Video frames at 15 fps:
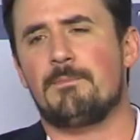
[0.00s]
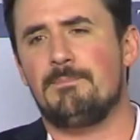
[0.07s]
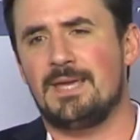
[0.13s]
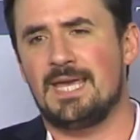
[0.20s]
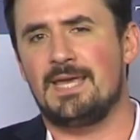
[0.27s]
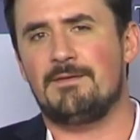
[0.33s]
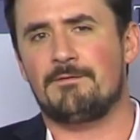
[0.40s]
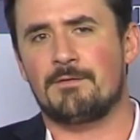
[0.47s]
a
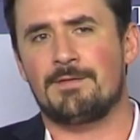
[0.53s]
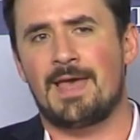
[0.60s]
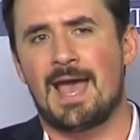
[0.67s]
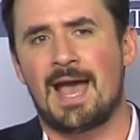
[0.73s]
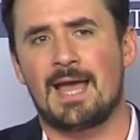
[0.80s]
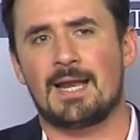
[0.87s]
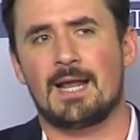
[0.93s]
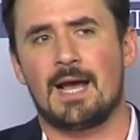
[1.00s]
B for
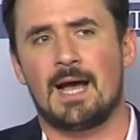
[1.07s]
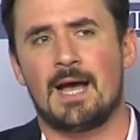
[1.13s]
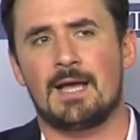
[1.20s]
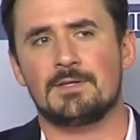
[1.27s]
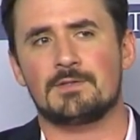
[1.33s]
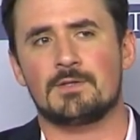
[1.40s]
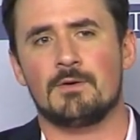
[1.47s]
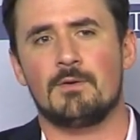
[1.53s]
that. Uh,
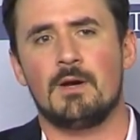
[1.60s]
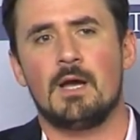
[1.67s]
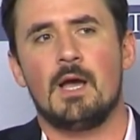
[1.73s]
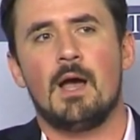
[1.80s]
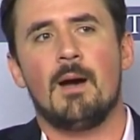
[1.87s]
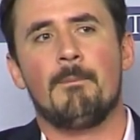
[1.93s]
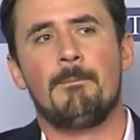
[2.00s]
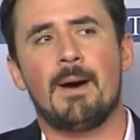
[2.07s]
so,
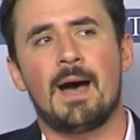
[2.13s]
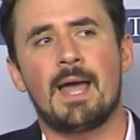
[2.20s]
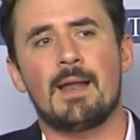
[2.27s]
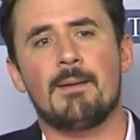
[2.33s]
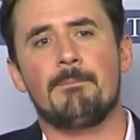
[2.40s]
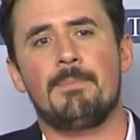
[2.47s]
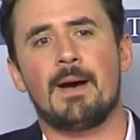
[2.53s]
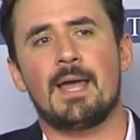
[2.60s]
but
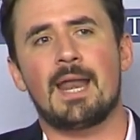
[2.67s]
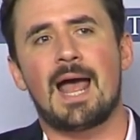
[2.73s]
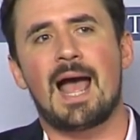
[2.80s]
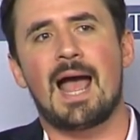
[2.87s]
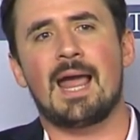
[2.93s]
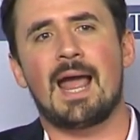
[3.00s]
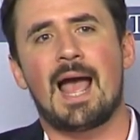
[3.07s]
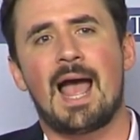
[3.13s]
but
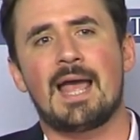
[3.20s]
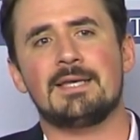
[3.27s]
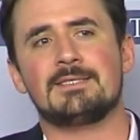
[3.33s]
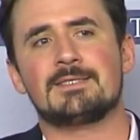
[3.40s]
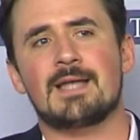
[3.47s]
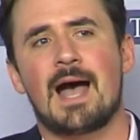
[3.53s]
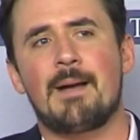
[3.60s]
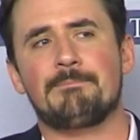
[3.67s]
I I
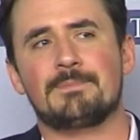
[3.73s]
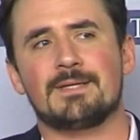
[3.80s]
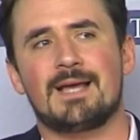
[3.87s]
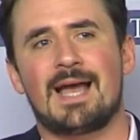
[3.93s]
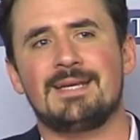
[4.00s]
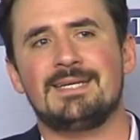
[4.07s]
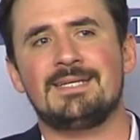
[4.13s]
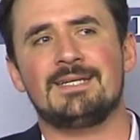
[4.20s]
stopped.
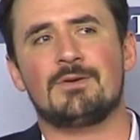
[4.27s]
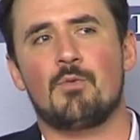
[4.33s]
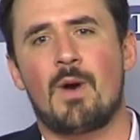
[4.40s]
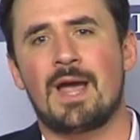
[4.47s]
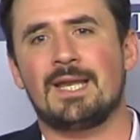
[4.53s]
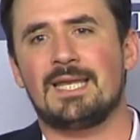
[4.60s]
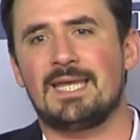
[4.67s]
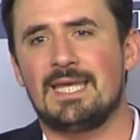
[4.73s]
I didn't
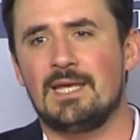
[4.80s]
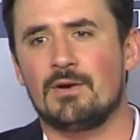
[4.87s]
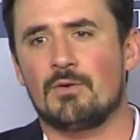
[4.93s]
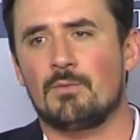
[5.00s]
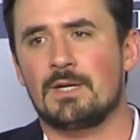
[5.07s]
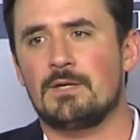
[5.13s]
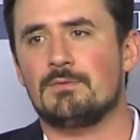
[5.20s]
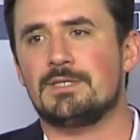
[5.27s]
quite hear
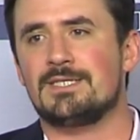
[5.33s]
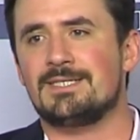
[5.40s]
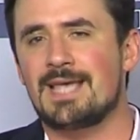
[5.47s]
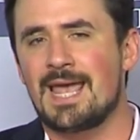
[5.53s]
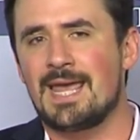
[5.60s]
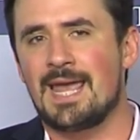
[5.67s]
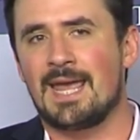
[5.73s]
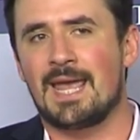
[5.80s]
what he was
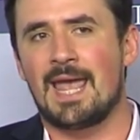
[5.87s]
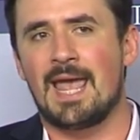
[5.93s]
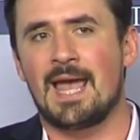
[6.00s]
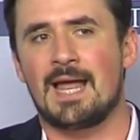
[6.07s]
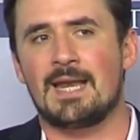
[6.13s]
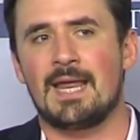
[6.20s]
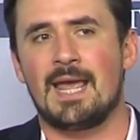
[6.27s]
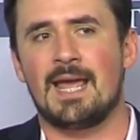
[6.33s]
saying,
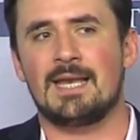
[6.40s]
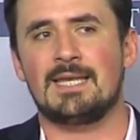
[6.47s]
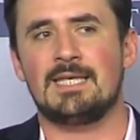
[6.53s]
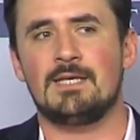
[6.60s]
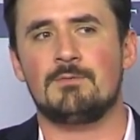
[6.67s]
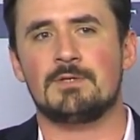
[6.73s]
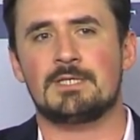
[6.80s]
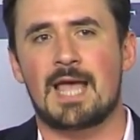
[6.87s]
and and
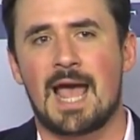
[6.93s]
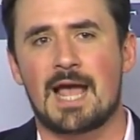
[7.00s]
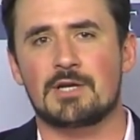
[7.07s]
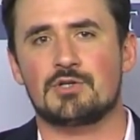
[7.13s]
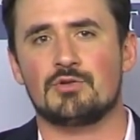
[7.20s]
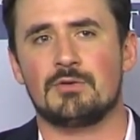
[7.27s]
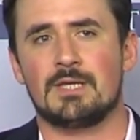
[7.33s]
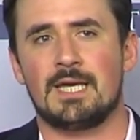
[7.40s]
he was
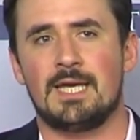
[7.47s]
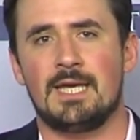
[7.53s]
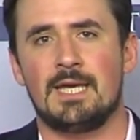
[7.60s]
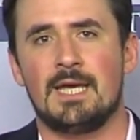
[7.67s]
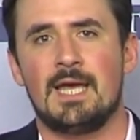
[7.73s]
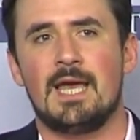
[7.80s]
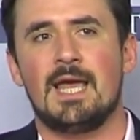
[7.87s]
actually